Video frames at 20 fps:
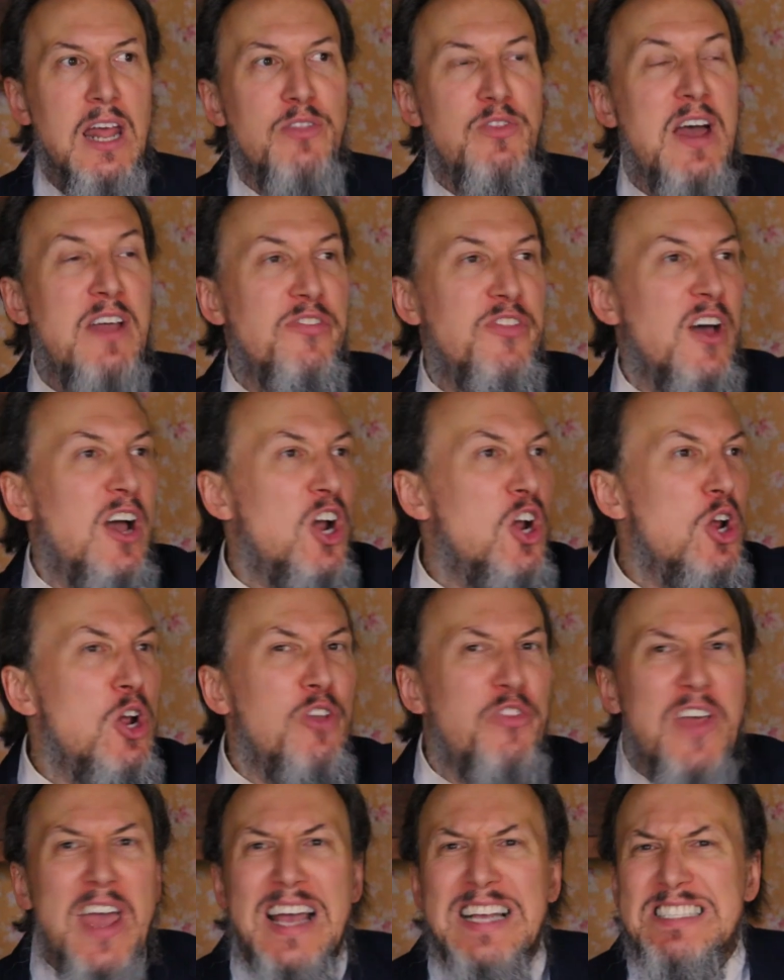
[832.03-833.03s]
that the
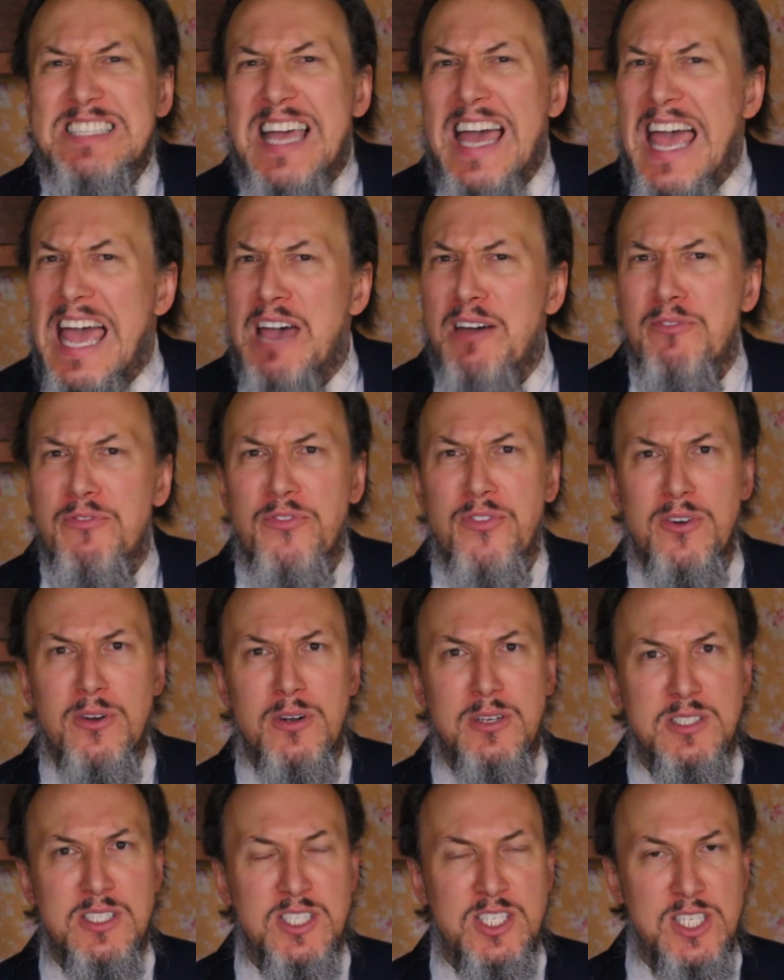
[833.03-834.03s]
earth has
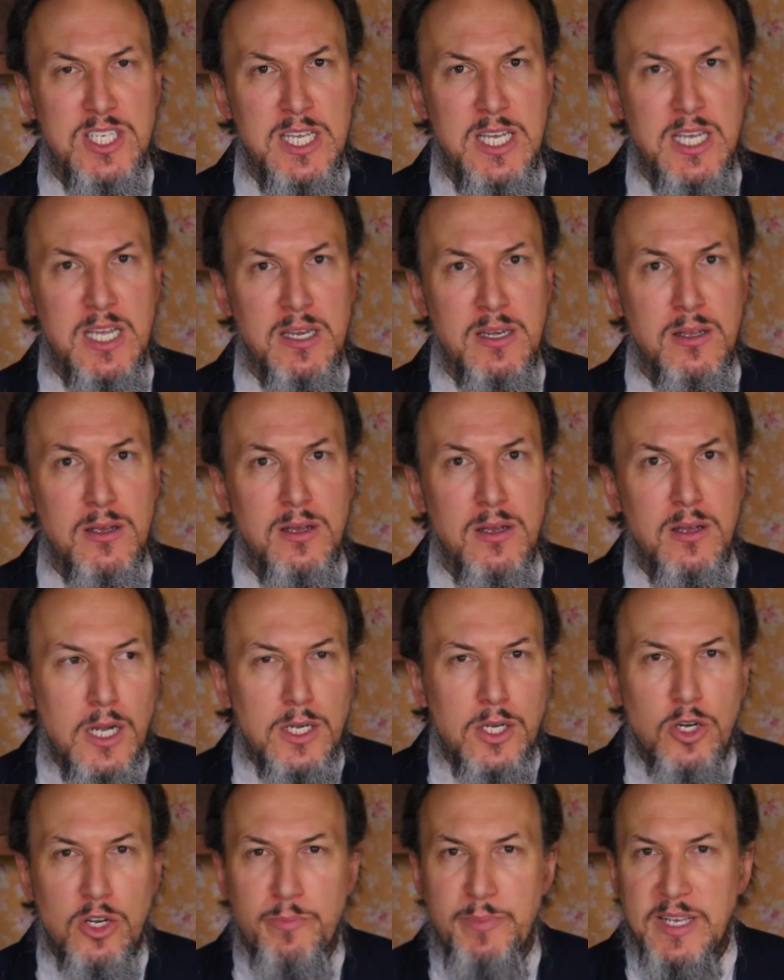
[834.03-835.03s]
ever seen
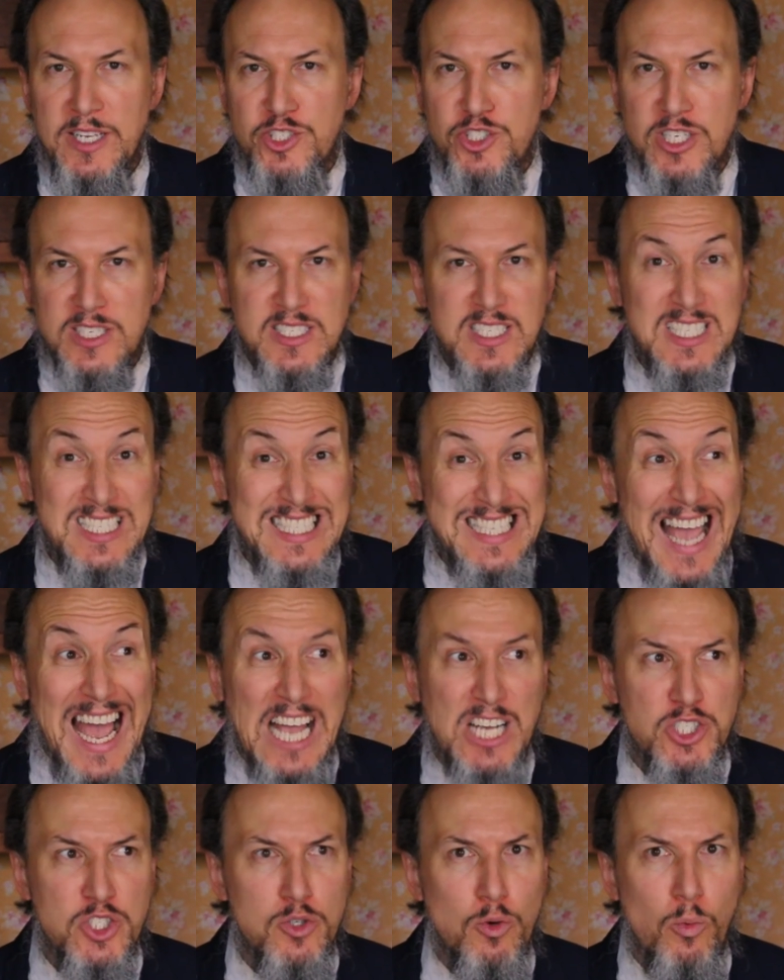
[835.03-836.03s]
could be just
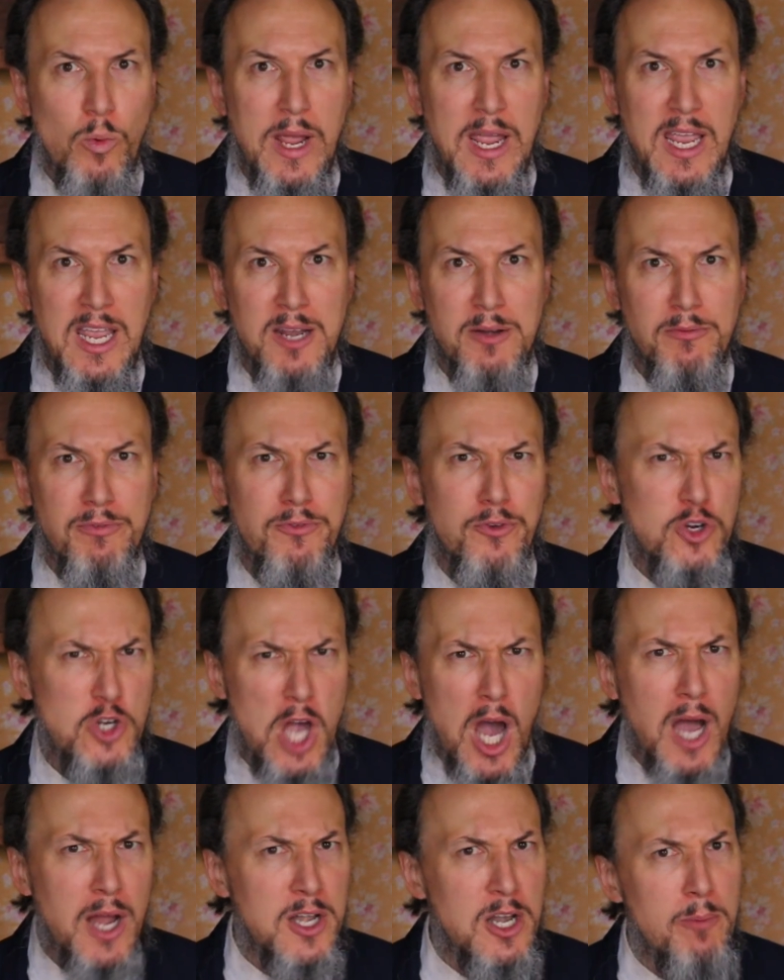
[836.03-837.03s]
stashed away and
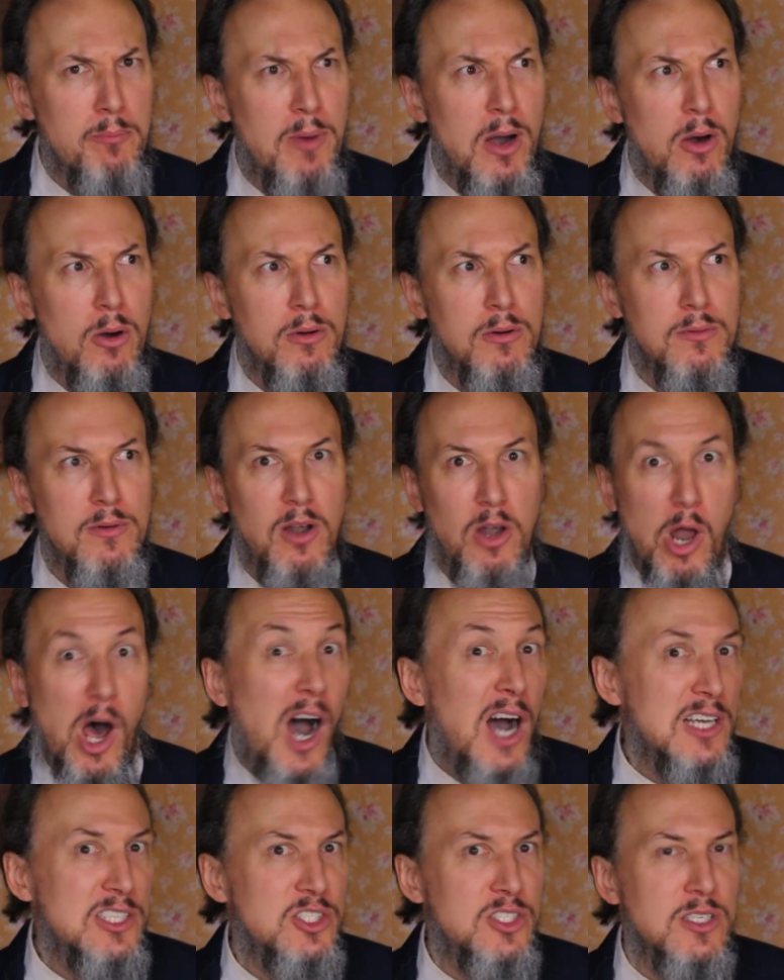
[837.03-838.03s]
forgotten about,
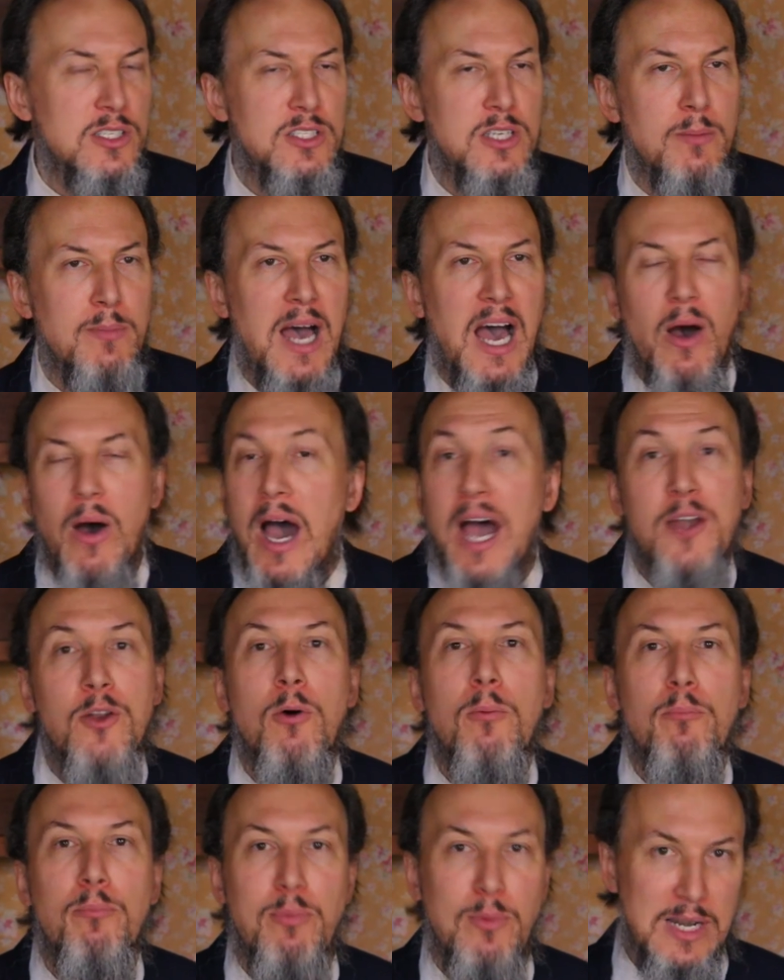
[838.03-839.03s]
lost somehow. I
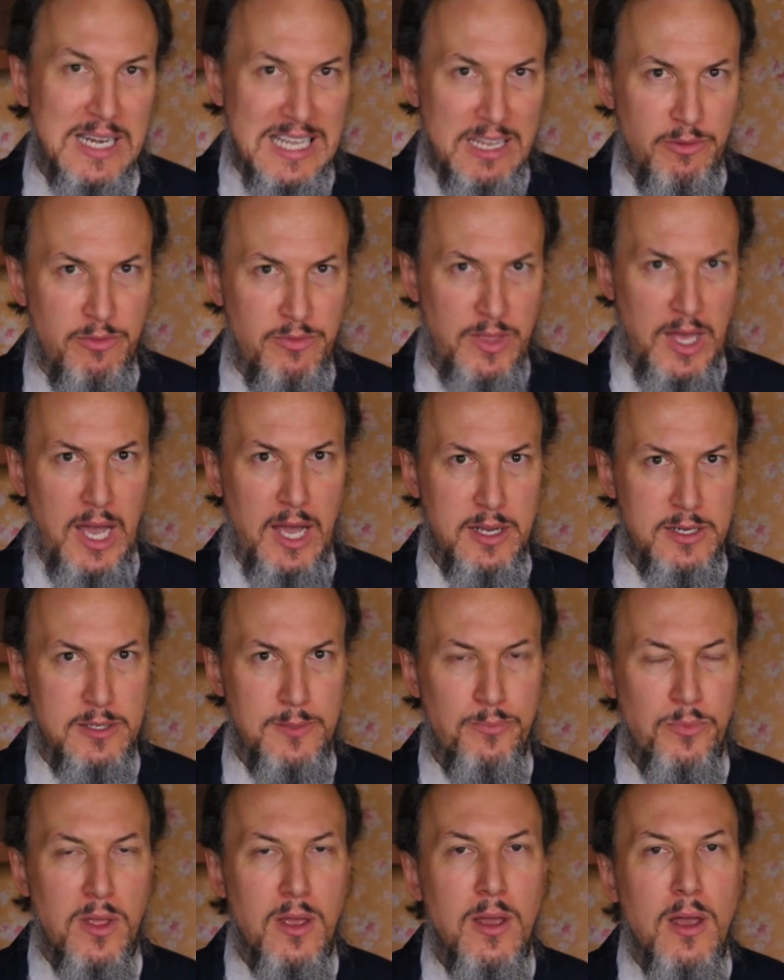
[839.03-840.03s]
don't believe that.
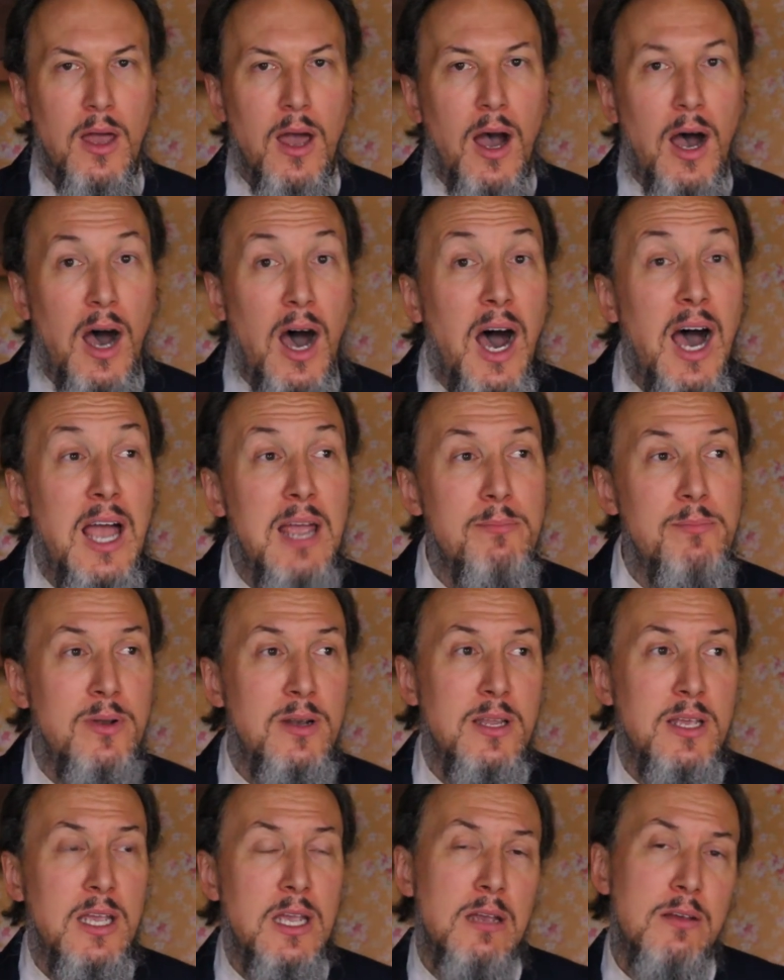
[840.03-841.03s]
I
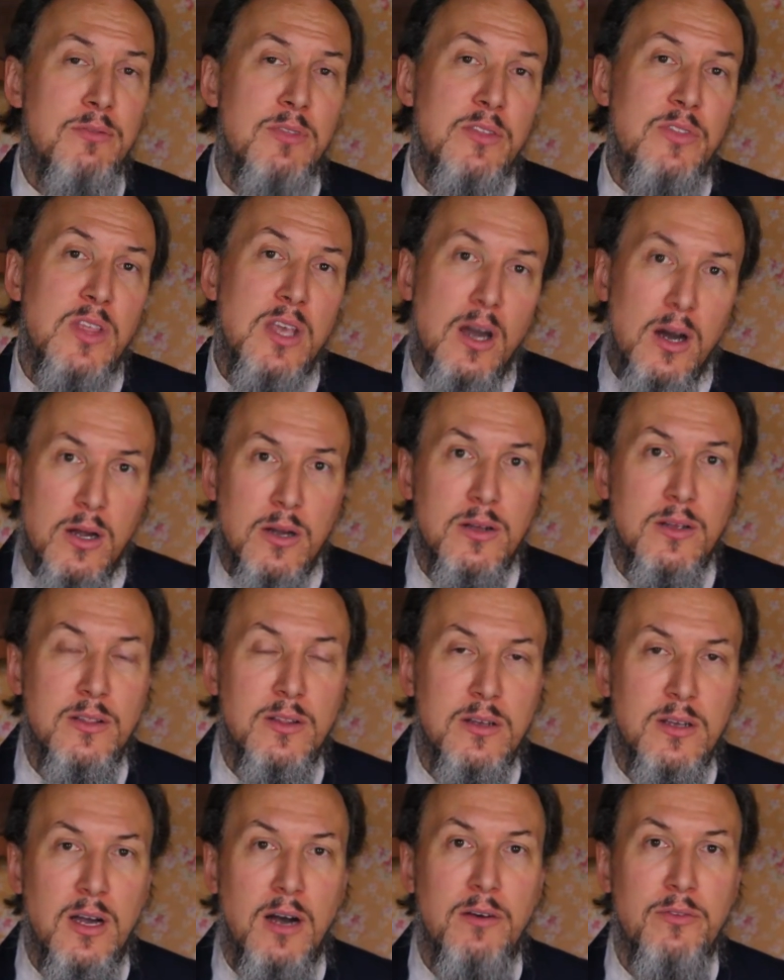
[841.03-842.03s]
believe that the Ark of
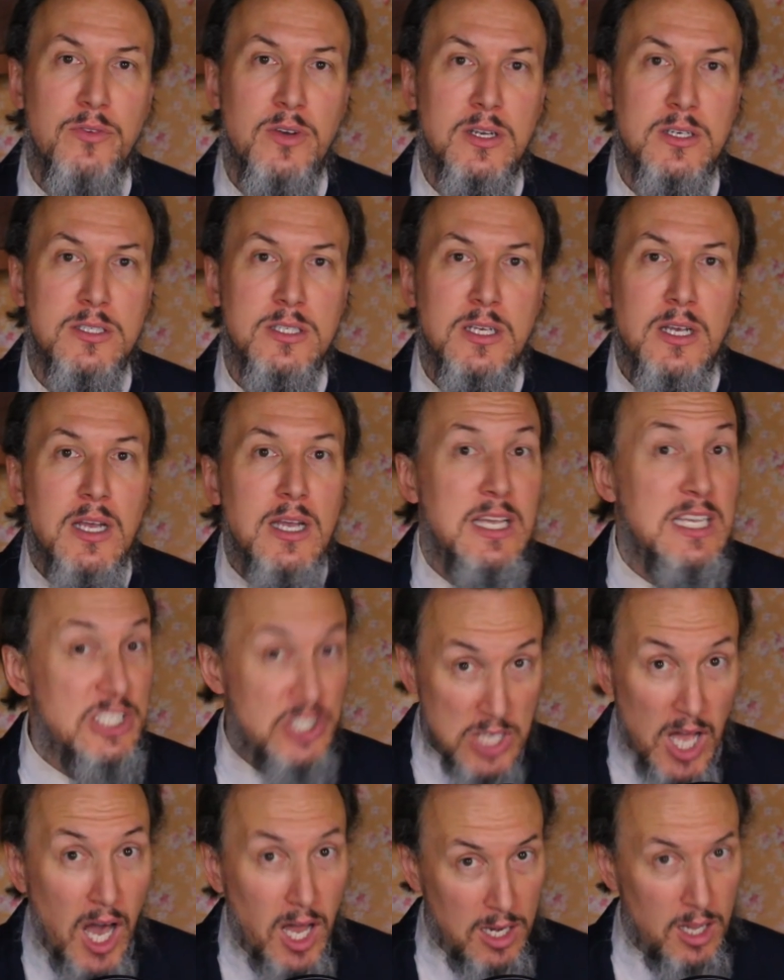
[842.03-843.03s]
the Covenant
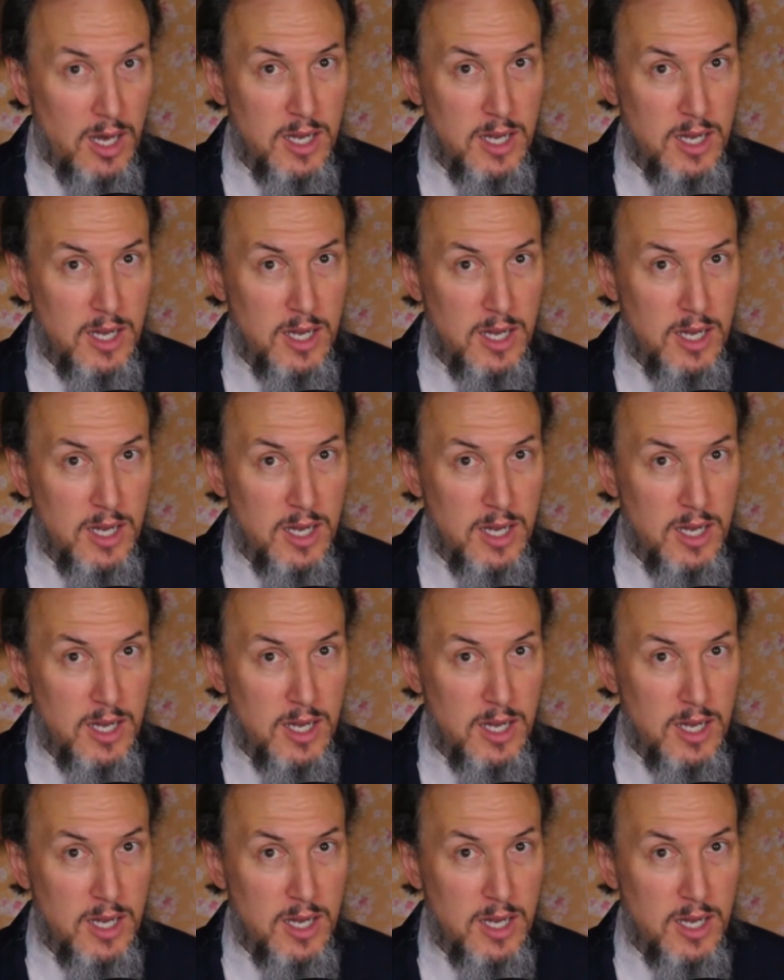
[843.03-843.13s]
is not